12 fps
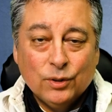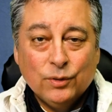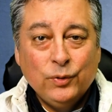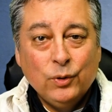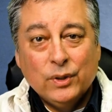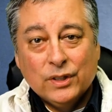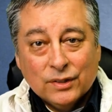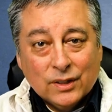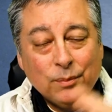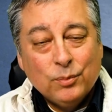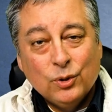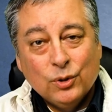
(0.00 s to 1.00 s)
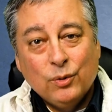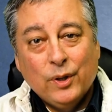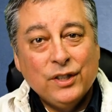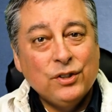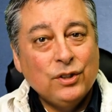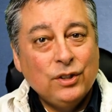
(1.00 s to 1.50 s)
So if you want to skip to a
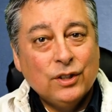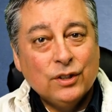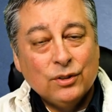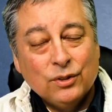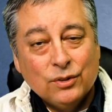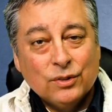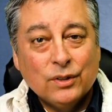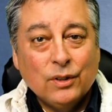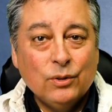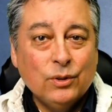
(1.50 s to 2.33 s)
question, you can do so,